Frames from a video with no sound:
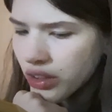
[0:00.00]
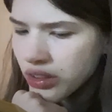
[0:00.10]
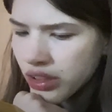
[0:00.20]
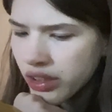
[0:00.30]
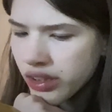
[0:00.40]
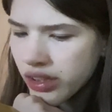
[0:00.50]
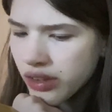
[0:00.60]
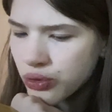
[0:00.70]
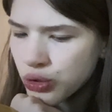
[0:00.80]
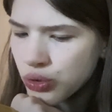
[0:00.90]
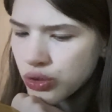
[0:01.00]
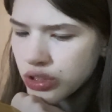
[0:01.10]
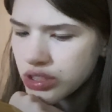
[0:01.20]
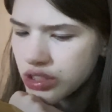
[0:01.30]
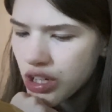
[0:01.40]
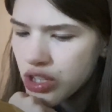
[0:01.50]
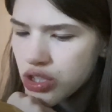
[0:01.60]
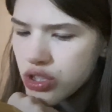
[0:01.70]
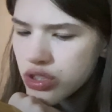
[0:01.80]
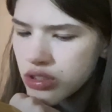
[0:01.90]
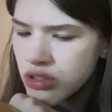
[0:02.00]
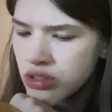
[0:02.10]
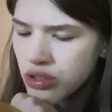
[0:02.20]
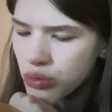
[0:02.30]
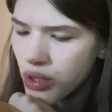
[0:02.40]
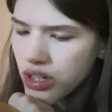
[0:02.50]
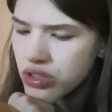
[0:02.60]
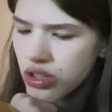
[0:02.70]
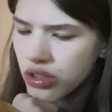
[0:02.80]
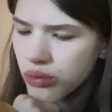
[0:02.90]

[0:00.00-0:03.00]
the food situation